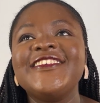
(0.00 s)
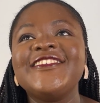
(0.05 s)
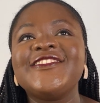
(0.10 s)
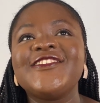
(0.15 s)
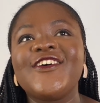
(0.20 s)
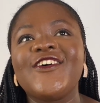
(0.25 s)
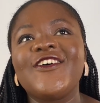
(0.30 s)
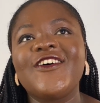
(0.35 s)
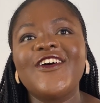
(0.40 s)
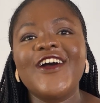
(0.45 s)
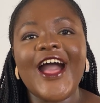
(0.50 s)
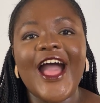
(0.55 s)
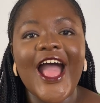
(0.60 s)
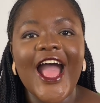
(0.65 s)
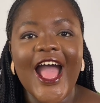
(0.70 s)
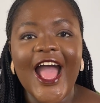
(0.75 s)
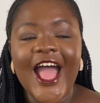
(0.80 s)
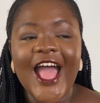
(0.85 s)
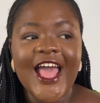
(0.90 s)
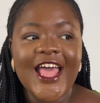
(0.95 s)

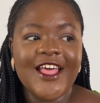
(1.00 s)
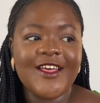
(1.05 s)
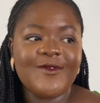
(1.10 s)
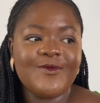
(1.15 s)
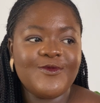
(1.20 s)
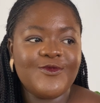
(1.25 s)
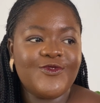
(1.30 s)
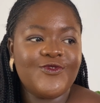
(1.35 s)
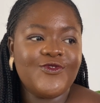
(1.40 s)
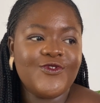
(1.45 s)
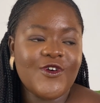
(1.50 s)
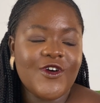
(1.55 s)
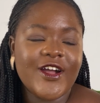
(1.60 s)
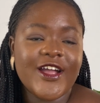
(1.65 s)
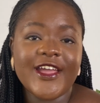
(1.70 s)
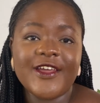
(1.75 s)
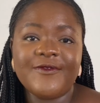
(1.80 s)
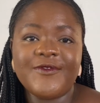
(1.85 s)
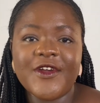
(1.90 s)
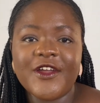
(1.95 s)
So
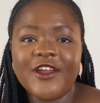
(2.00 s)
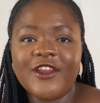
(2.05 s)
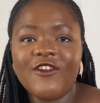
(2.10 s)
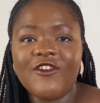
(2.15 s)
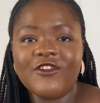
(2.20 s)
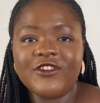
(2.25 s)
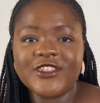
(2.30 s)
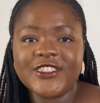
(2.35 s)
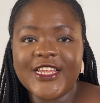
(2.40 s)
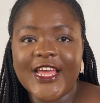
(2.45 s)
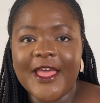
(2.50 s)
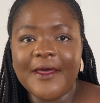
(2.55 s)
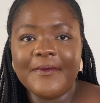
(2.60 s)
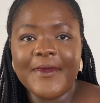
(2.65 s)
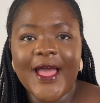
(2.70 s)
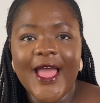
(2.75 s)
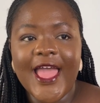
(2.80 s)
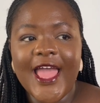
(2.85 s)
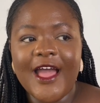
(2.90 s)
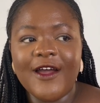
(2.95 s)
for a very long
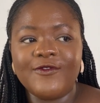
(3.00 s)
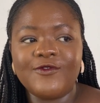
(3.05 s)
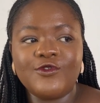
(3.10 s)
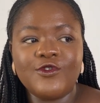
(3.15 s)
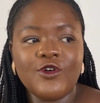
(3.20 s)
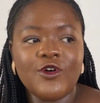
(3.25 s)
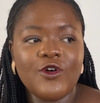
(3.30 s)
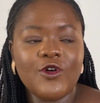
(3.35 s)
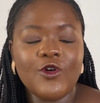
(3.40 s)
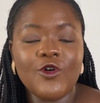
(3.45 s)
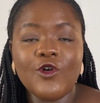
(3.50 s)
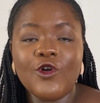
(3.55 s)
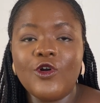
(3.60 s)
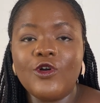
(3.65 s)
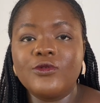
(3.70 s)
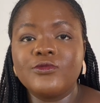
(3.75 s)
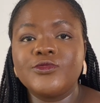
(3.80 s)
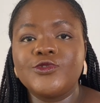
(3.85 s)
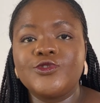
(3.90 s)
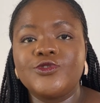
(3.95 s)
time, I have not
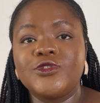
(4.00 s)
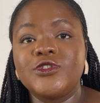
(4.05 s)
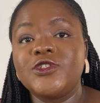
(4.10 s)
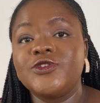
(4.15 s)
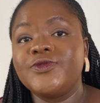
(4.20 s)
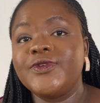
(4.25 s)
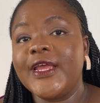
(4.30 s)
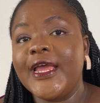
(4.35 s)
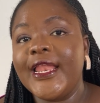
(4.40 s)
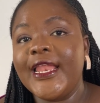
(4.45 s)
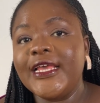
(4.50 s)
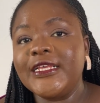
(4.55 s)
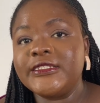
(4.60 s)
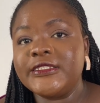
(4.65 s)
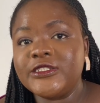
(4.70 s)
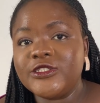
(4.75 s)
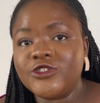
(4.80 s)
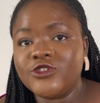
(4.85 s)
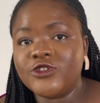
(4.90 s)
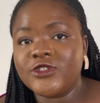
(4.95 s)
come to the
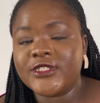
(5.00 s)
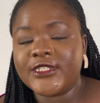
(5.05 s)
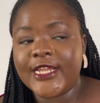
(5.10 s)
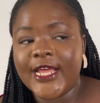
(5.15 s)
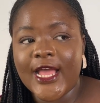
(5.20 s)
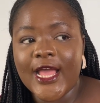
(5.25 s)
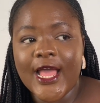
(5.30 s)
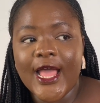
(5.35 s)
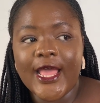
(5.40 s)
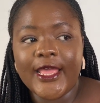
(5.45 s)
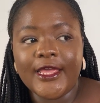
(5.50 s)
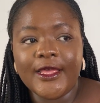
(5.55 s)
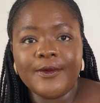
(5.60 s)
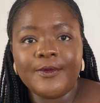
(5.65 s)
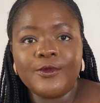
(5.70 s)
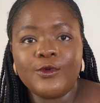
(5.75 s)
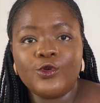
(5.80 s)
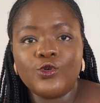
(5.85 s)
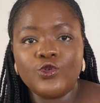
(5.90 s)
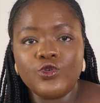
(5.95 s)
realization that I
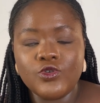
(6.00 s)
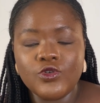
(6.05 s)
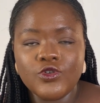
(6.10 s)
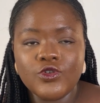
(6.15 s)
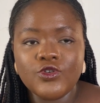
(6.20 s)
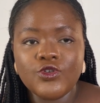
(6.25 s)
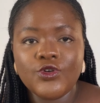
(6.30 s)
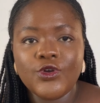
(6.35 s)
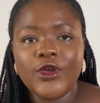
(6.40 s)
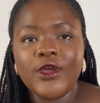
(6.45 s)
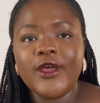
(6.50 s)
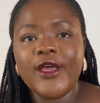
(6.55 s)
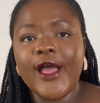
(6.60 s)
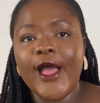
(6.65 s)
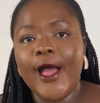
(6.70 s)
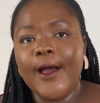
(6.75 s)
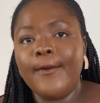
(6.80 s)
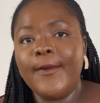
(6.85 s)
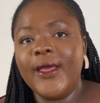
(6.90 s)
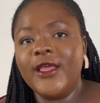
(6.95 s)
am good
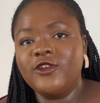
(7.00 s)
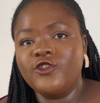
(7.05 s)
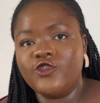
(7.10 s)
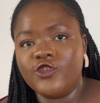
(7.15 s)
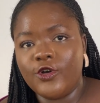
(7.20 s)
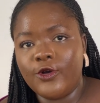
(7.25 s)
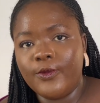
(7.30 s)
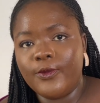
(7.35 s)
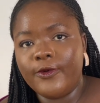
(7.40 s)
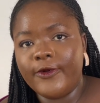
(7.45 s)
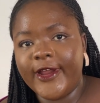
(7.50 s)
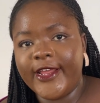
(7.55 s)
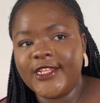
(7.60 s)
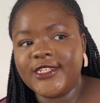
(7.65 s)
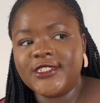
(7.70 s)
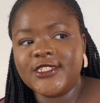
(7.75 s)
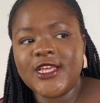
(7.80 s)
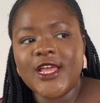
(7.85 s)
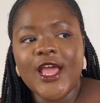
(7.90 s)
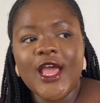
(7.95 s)
at my job,
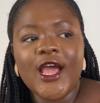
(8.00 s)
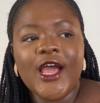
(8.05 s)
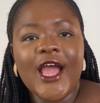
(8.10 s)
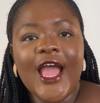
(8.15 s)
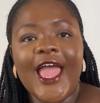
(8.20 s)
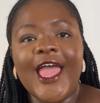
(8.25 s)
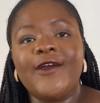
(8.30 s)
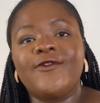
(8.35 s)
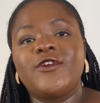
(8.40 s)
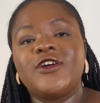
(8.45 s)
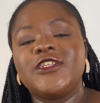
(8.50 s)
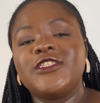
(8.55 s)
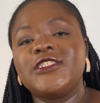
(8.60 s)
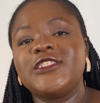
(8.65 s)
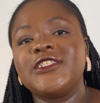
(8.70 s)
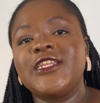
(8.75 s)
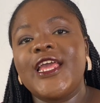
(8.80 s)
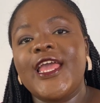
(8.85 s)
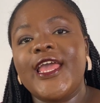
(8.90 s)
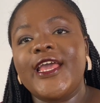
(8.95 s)
right? I have
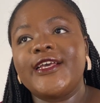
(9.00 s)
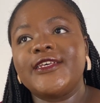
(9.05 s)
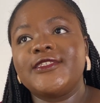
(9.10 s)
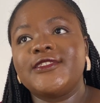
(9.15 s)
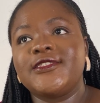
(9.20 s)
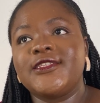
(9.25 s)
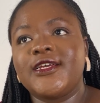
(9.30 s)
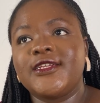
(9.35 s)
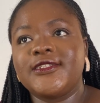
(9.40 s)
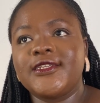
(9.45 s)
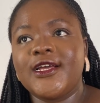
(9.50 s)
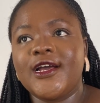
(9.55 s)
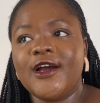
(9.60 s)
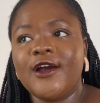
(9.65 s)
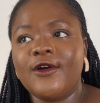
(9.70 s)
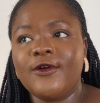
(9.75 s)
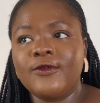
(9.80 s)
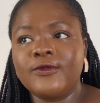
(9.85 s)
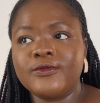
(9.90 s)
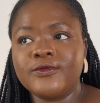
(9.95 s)
gotten
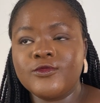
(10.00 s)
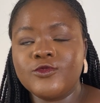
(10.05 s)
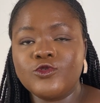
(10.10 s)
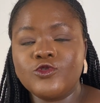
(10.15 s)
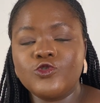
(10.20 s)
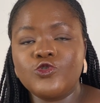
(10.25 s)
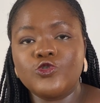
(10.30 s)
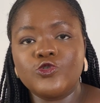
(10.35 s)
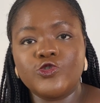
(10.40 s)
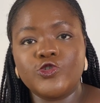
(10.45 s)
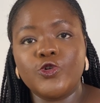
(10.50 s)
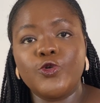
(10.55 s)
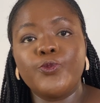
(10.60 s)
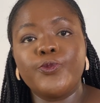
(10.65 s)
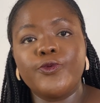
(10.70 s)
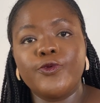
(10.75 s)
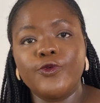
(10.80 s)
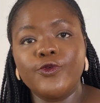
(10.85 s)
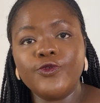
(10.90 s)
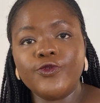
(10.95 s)
external social
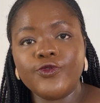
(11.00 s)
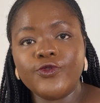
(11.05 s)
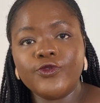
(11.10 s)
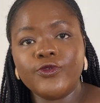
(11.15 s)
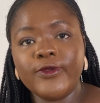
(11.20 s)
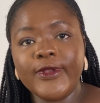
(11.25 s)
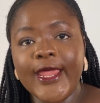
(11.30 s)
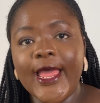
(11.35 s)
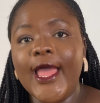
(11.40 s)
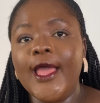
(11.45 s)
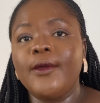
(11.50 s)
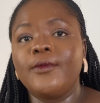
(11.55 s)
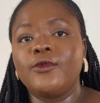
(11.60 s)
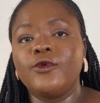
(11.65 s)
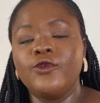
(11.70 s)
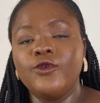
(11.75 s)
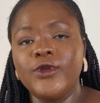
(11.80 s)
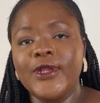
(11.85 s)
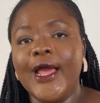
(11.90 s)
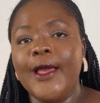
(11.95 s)
proof that
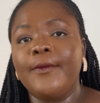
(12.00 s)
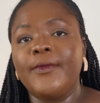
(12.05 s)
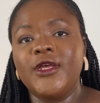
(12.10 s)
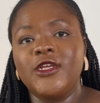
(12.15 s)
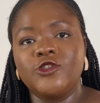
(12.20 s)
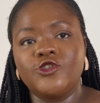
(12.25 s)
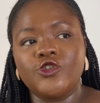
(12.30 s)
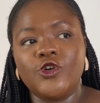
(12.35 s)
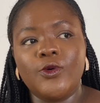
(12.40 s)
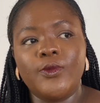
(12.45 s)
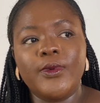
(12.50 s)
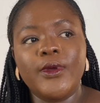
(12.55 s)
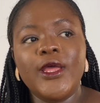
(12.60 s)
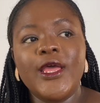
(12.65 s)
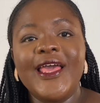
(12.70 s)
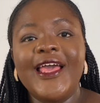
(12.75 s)
I'm good at my job,